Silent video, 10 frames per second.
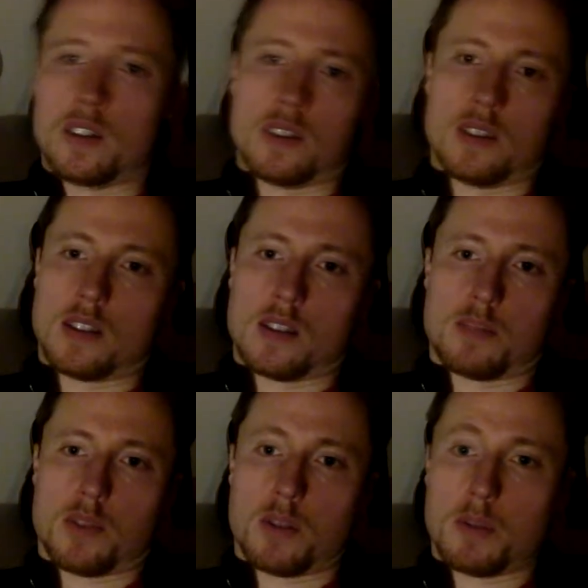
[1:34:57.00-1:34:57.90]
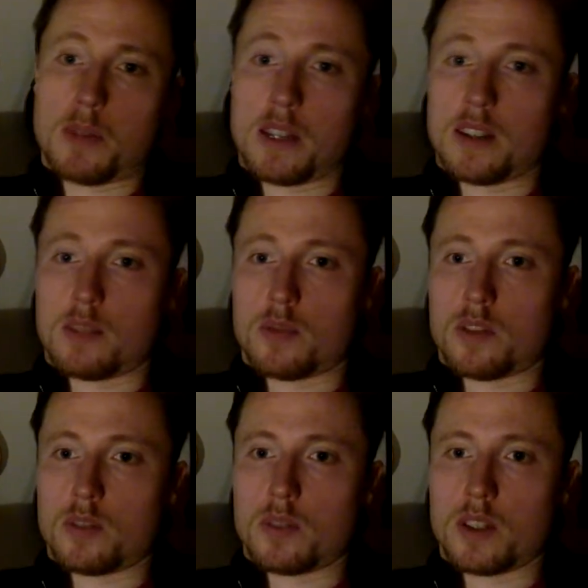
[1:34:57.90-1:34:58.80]
that's the problematic
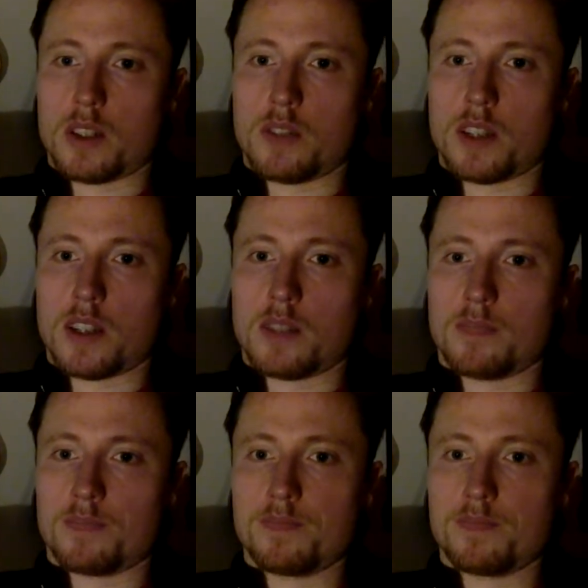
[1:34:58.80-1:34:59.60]
world we are living in,